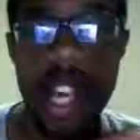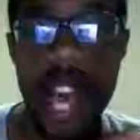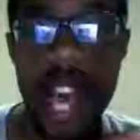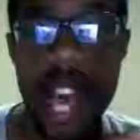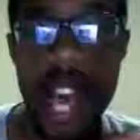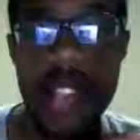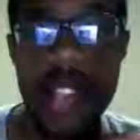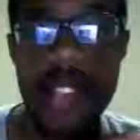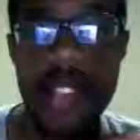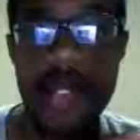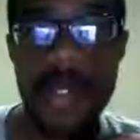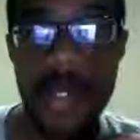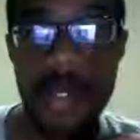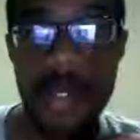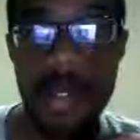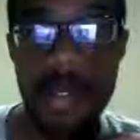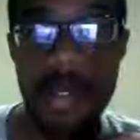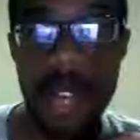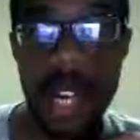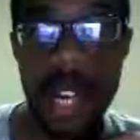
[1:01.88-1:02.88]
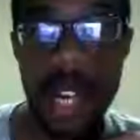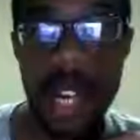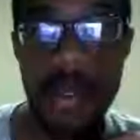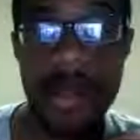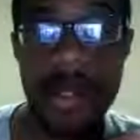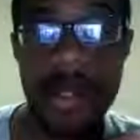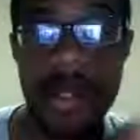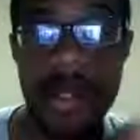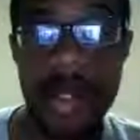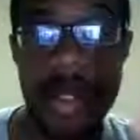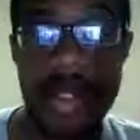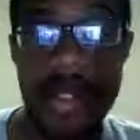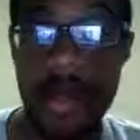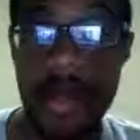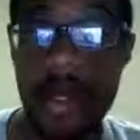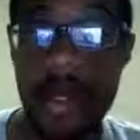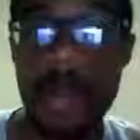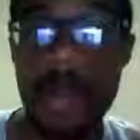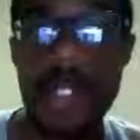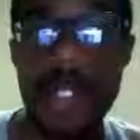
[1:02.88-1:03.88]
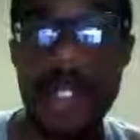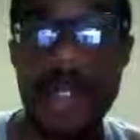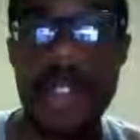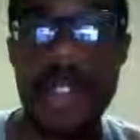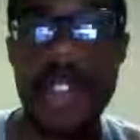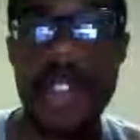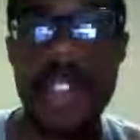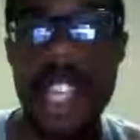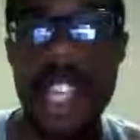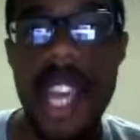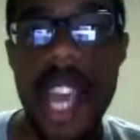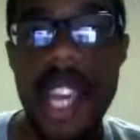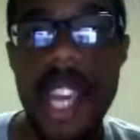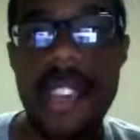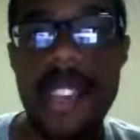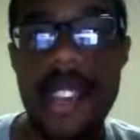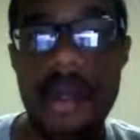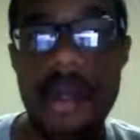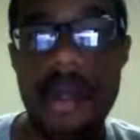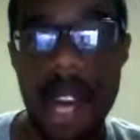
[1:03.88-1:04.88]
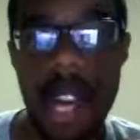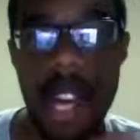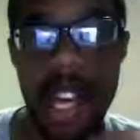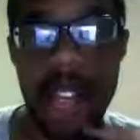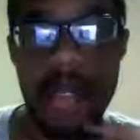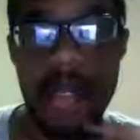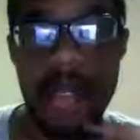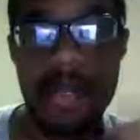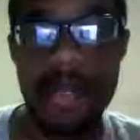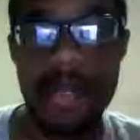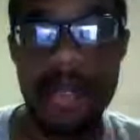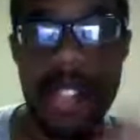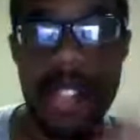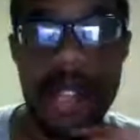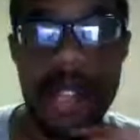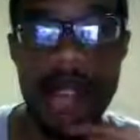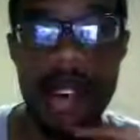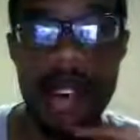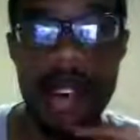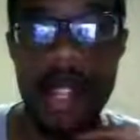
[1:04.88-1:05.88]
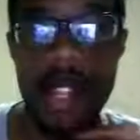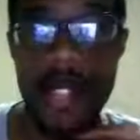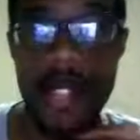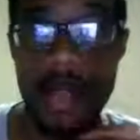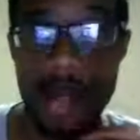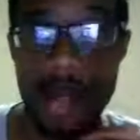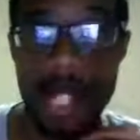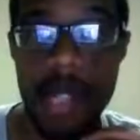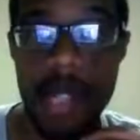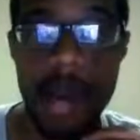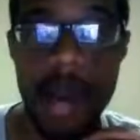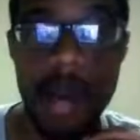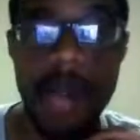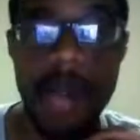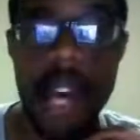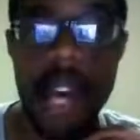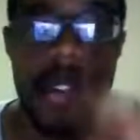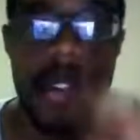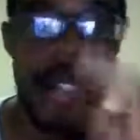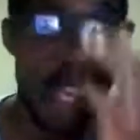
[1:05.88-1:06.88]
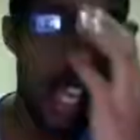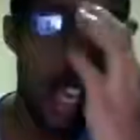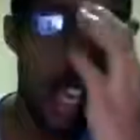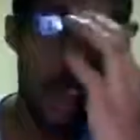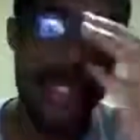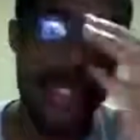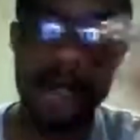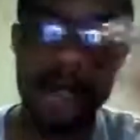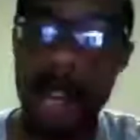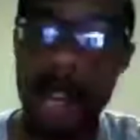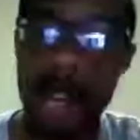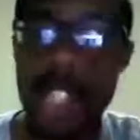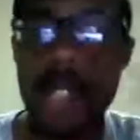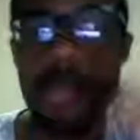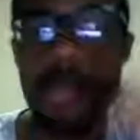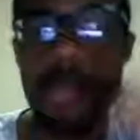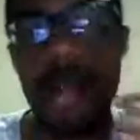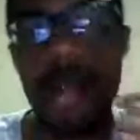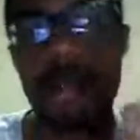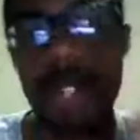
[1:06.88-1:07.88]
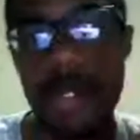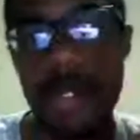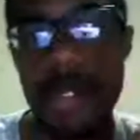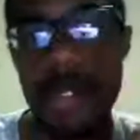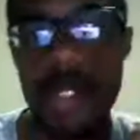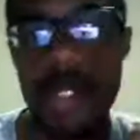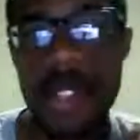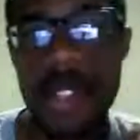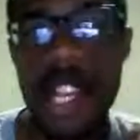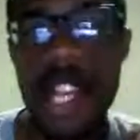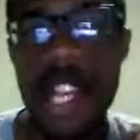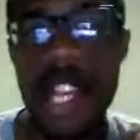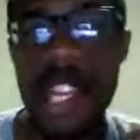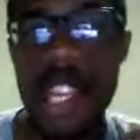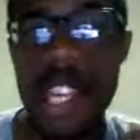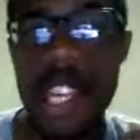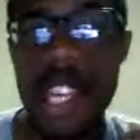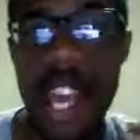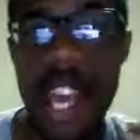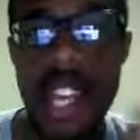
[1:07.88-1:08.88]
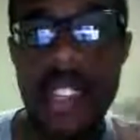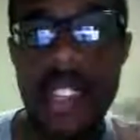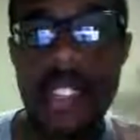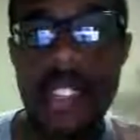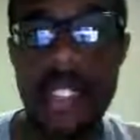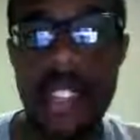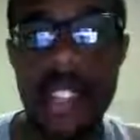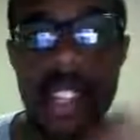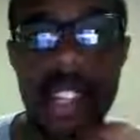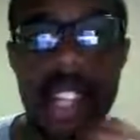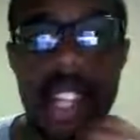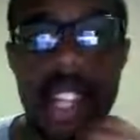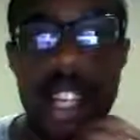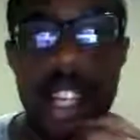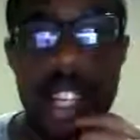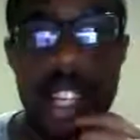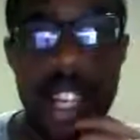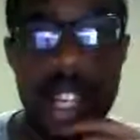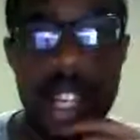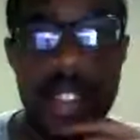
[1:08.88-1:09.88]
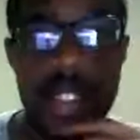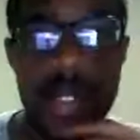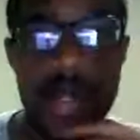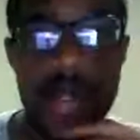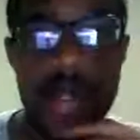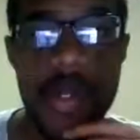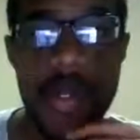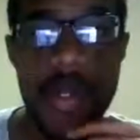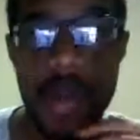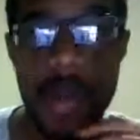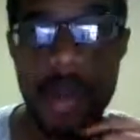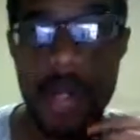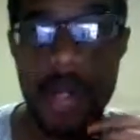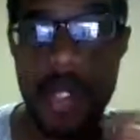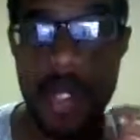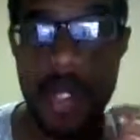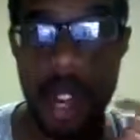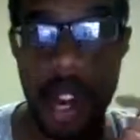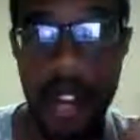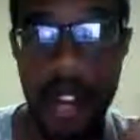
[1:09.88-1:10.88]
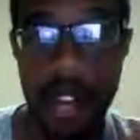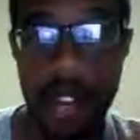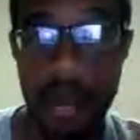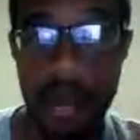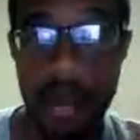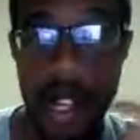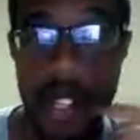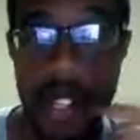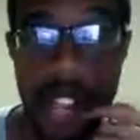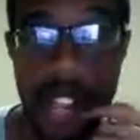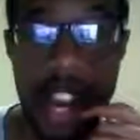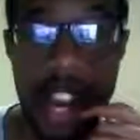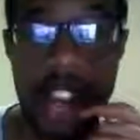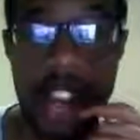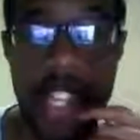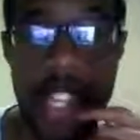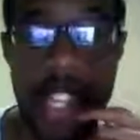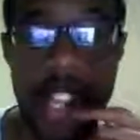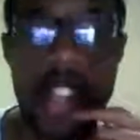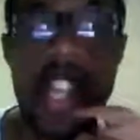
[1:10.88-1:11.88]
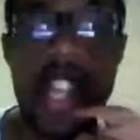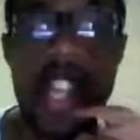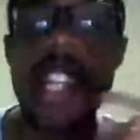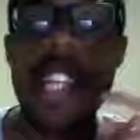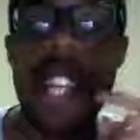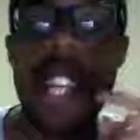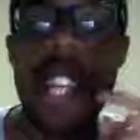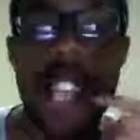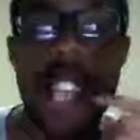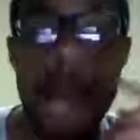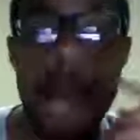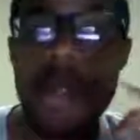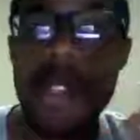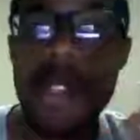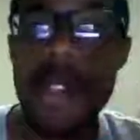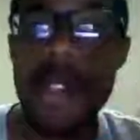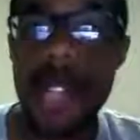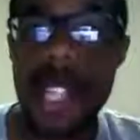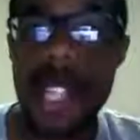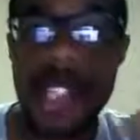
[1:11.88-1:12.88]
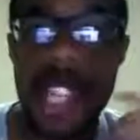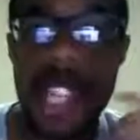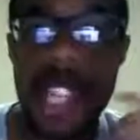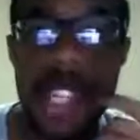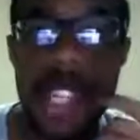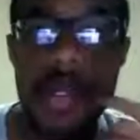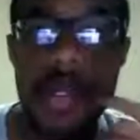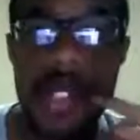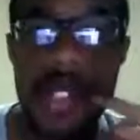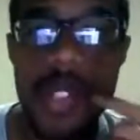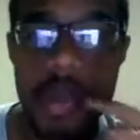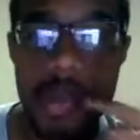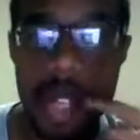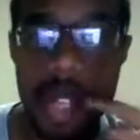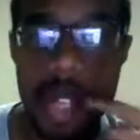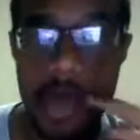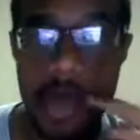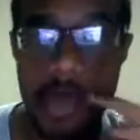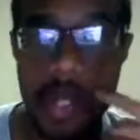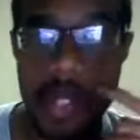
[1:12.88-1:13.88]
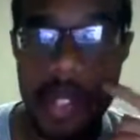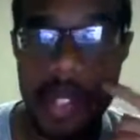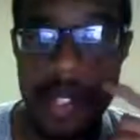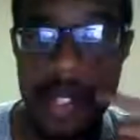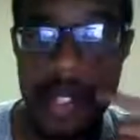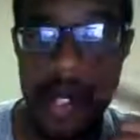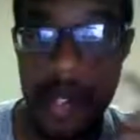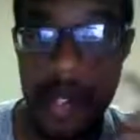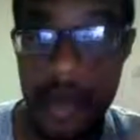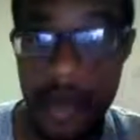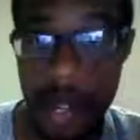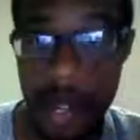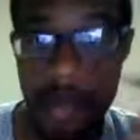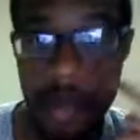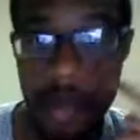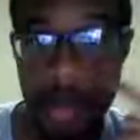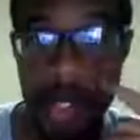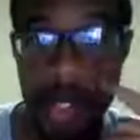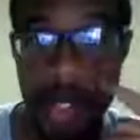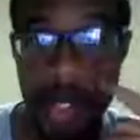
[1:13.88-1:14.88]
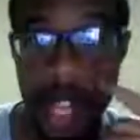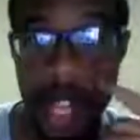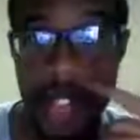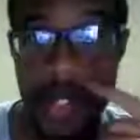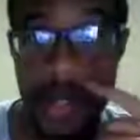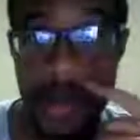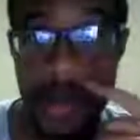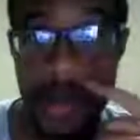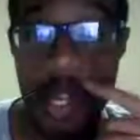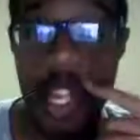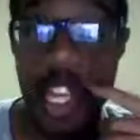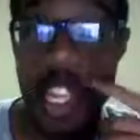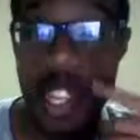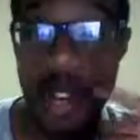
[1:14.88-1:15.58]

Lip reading: has to, if Squidward loses, he has to sleep over at SpongeBob's house. If SpongeBob loses, he has to do Squidward's yard for an entire year. Now the episode gets interesting because we see Squidward trying to,